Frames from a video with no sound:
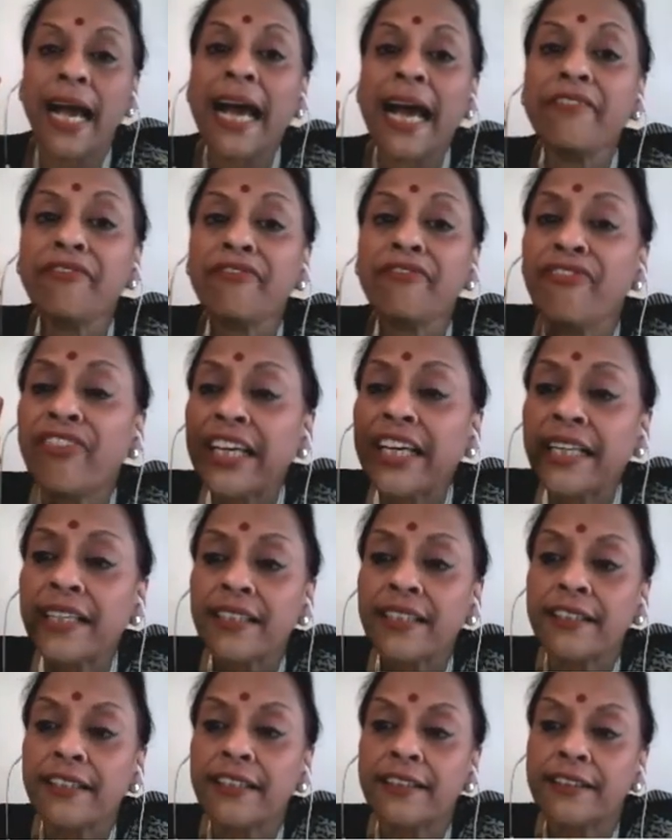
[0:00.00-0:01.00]
And
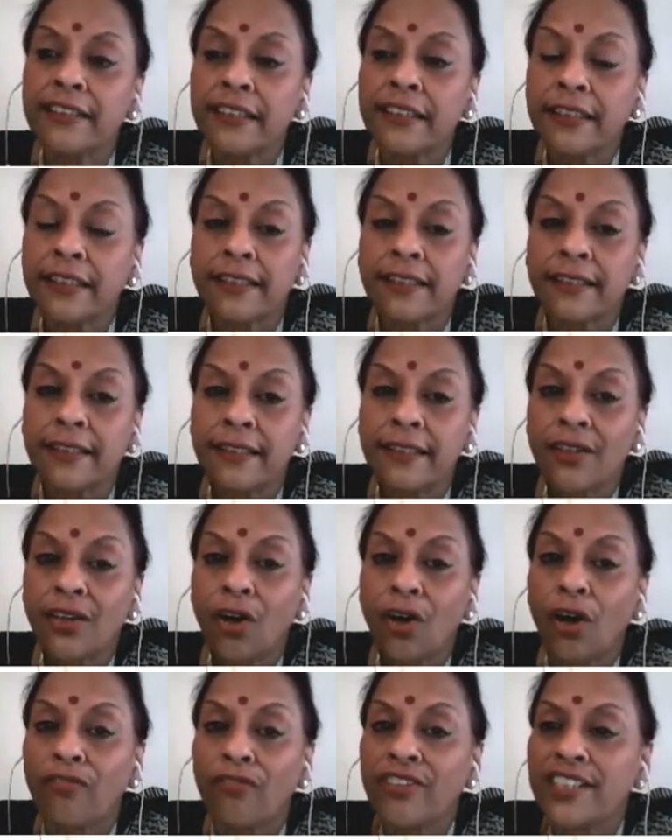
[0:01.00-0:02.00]
feel the hurt
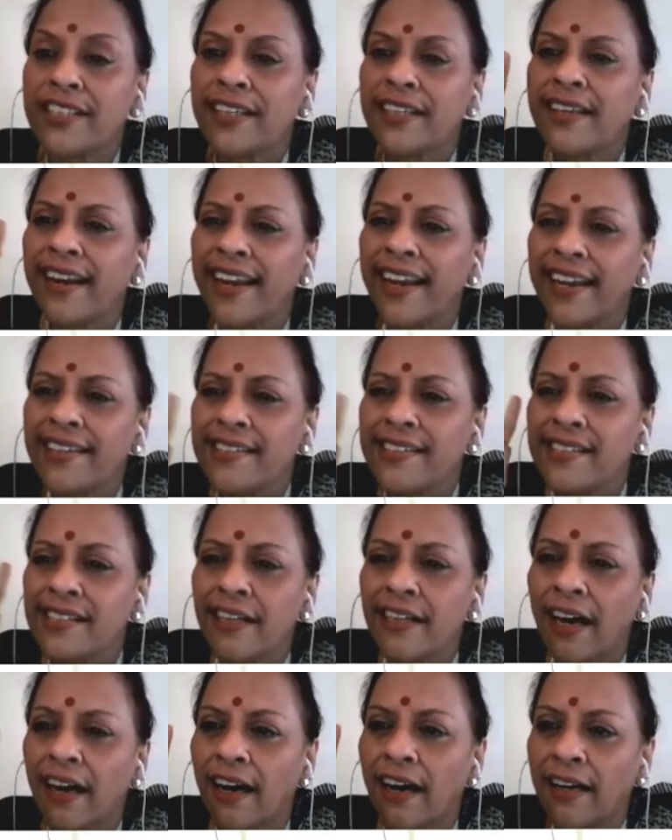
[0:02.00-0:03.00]
of his
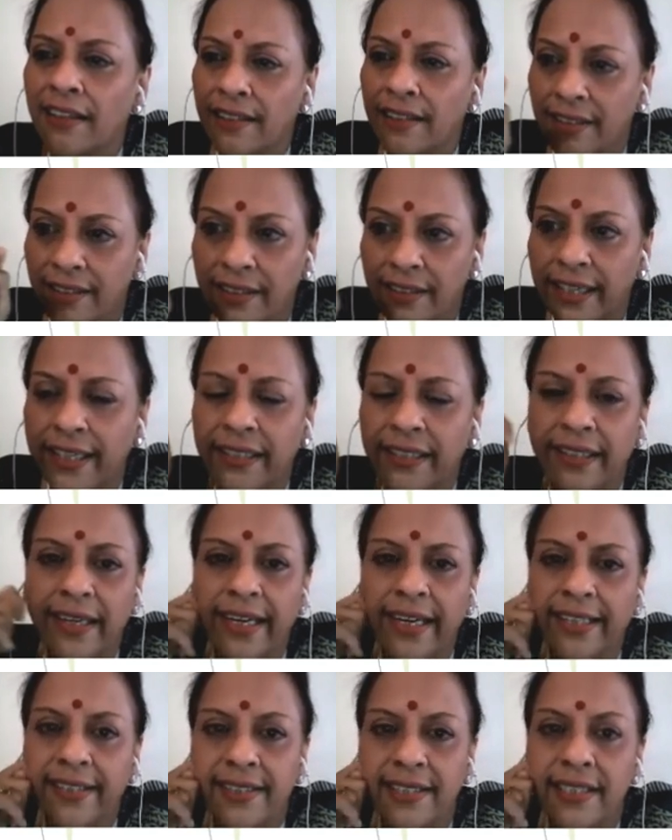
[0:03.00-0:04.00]
grazed heart, again
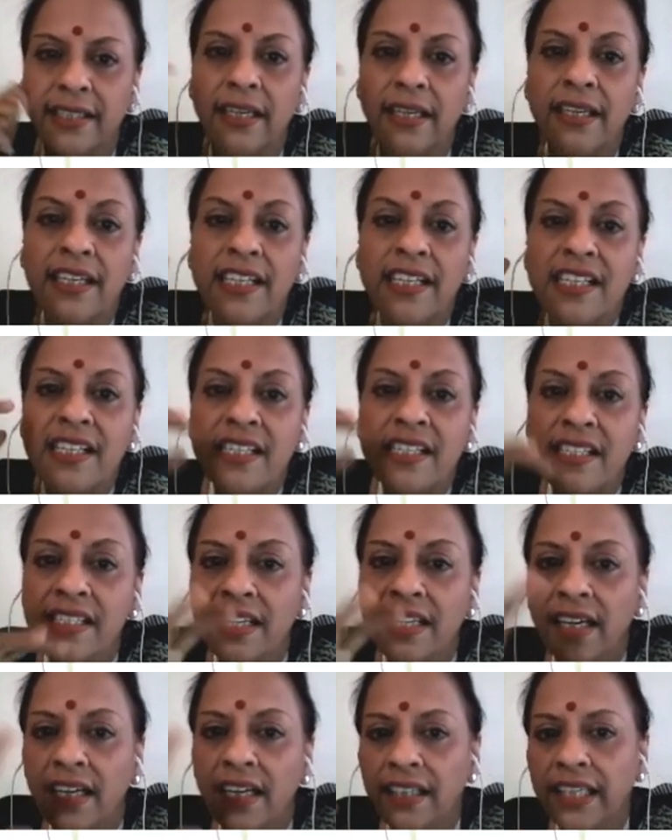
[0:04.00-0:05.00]
grazed.
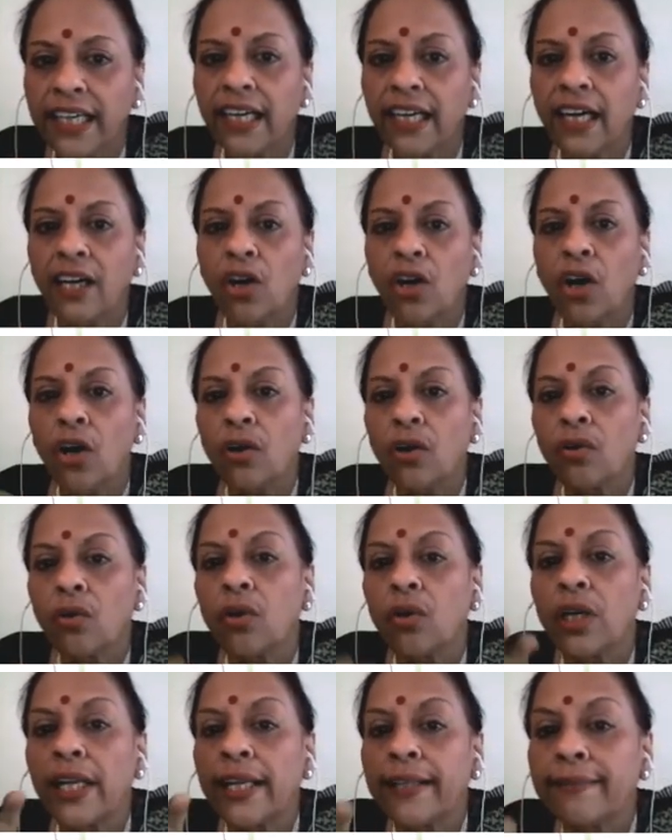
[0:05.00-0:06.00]
Skirting along,
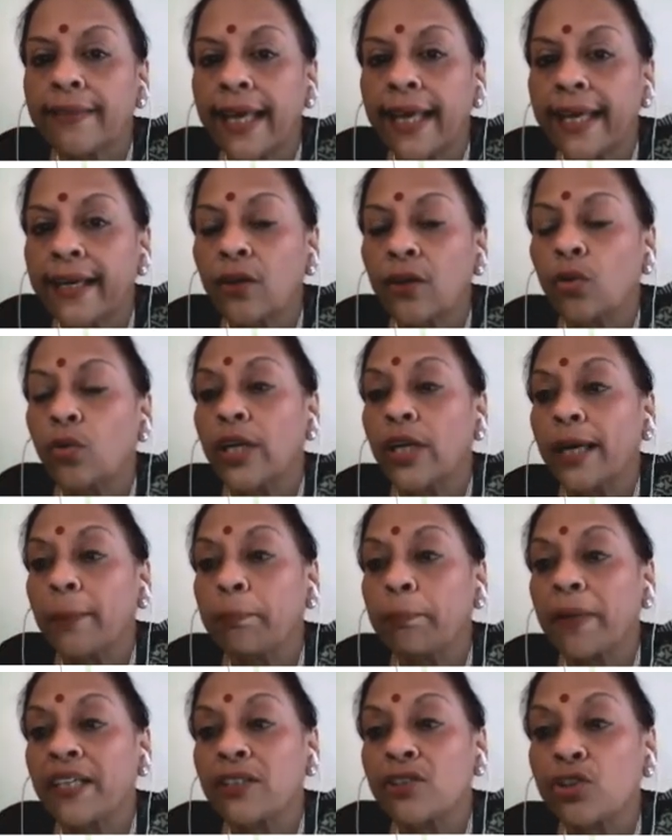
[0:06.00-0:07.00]
only then could I
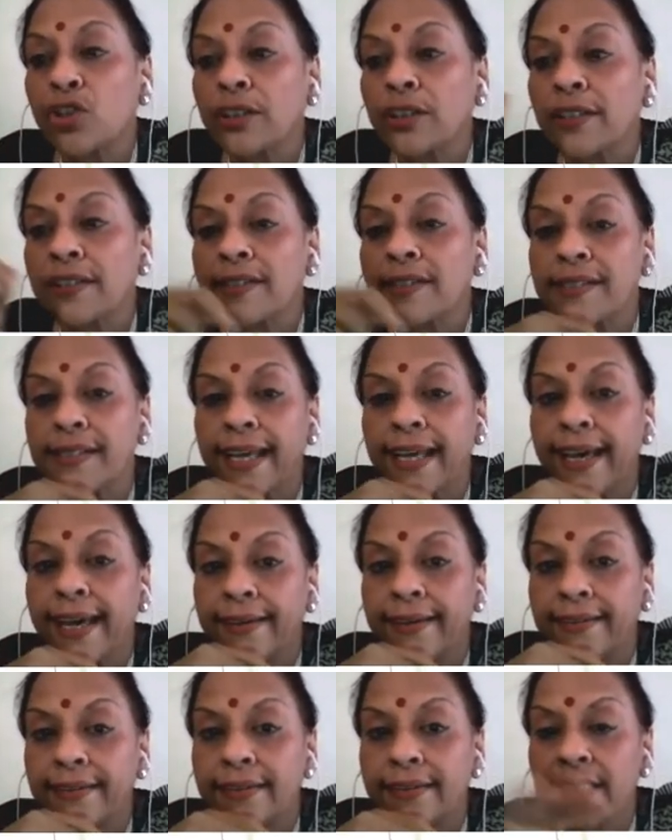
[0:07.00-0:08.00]
picture the
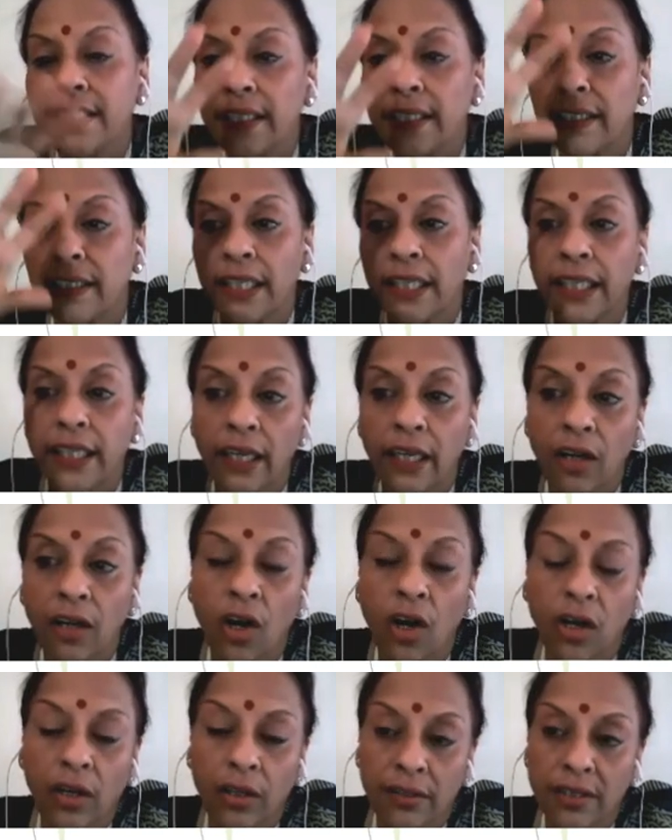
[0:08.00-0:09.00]
scan. Skirting
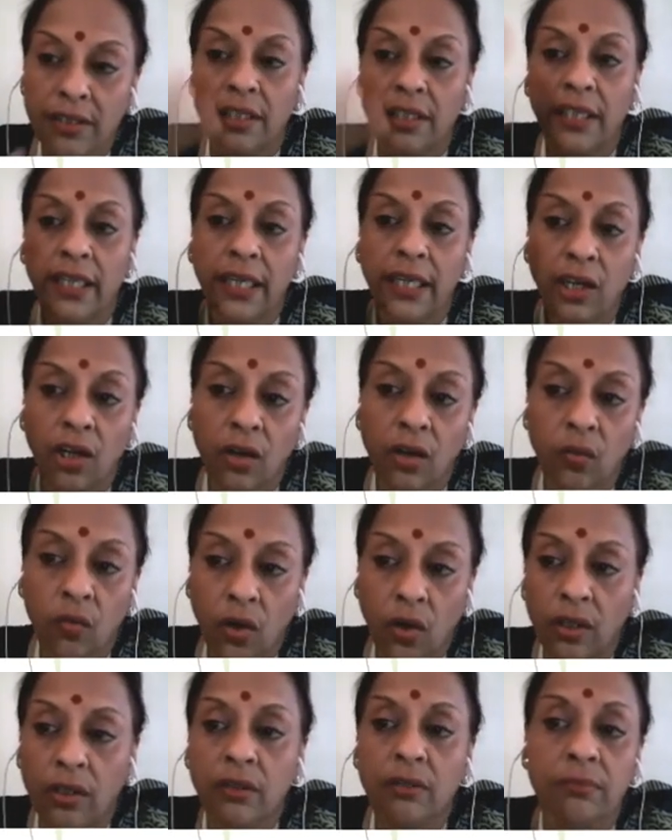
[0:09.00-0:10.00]
along, skirting along
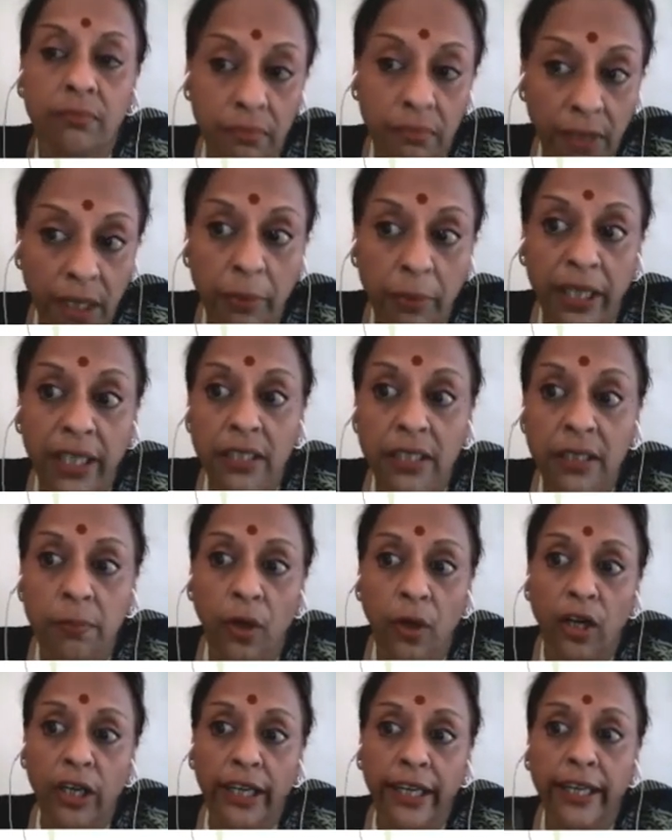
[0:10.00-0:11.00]
what? Maybe his
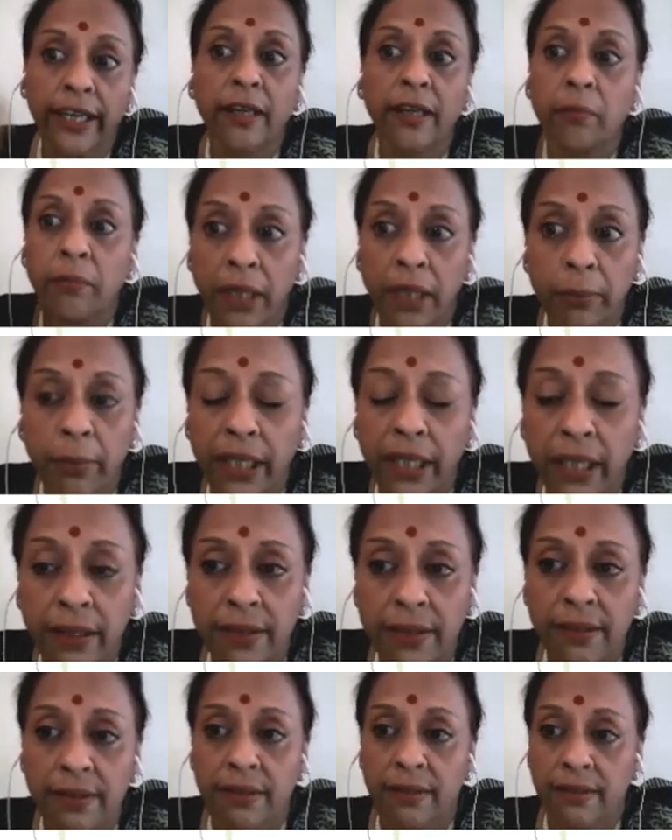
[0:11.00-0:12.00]
body, maybe
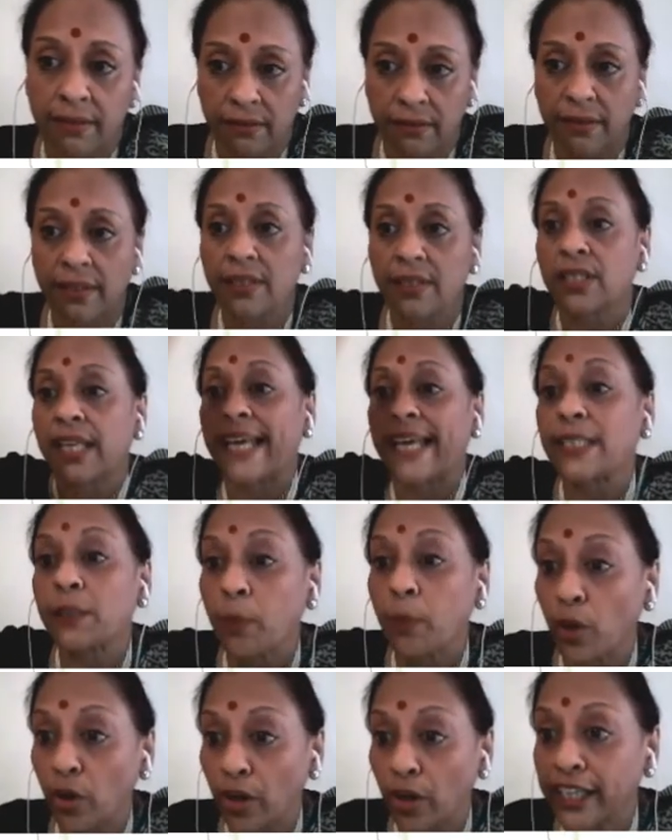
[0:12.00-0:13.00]
his this
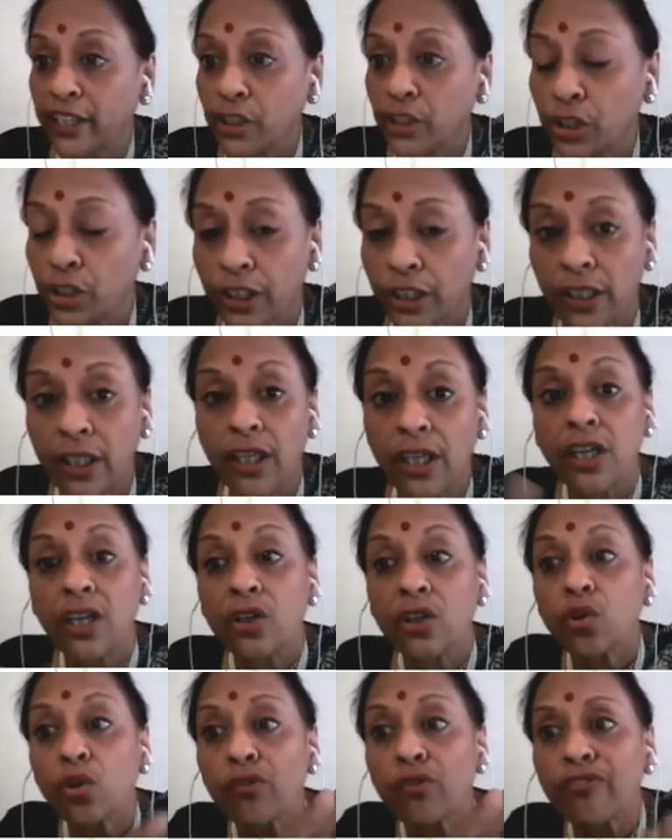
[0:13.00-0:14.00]
exploration.
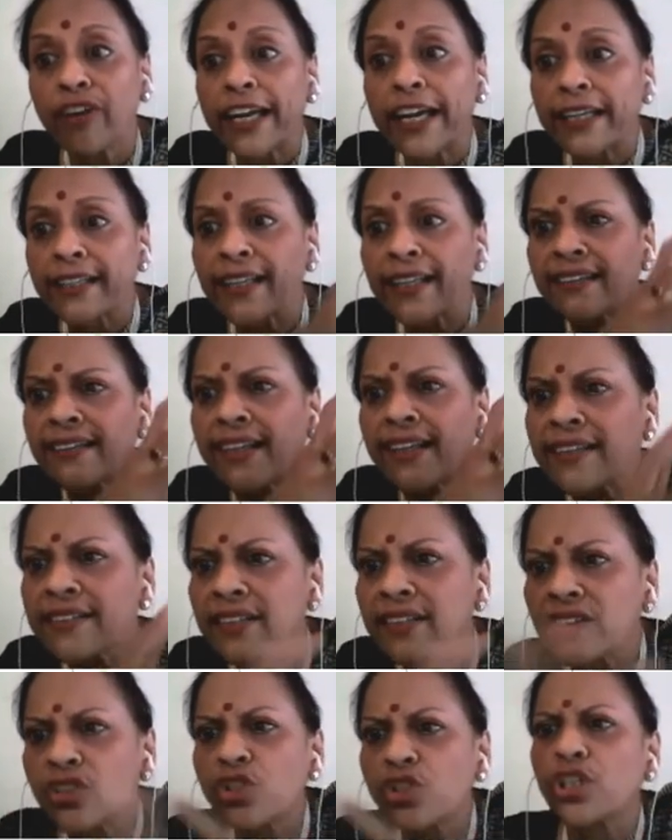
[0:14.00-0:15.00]
You'll find that there
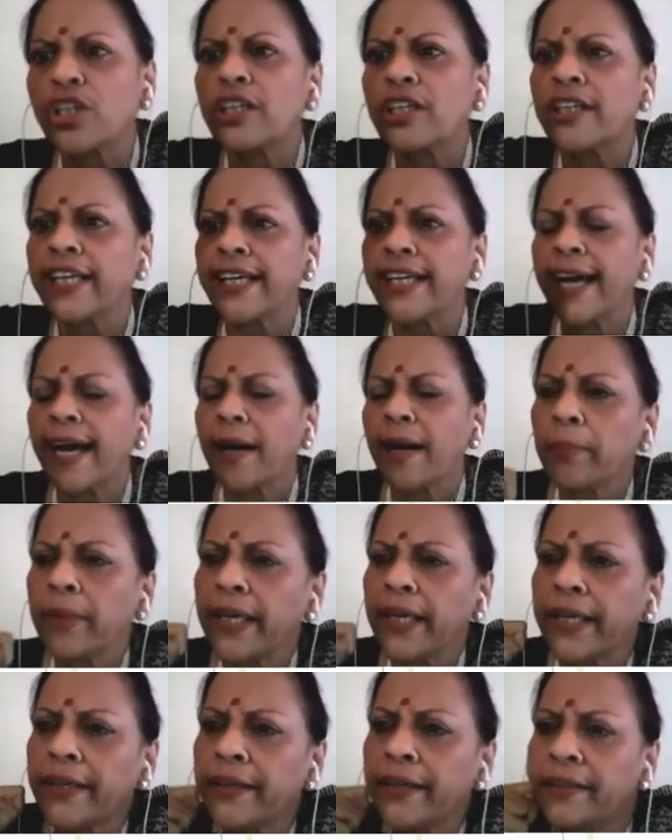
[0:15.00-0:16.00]
is a journey
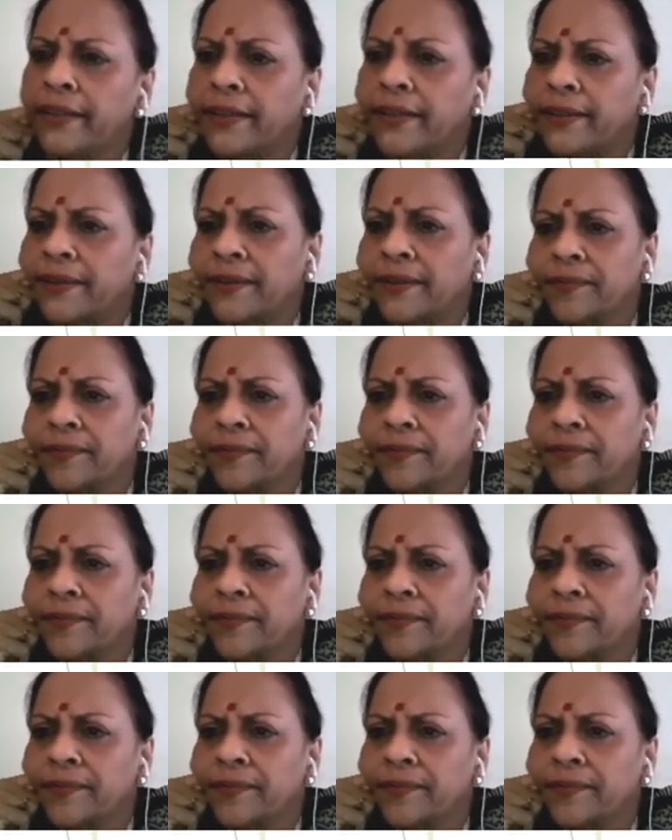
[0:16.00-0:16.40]
happening here.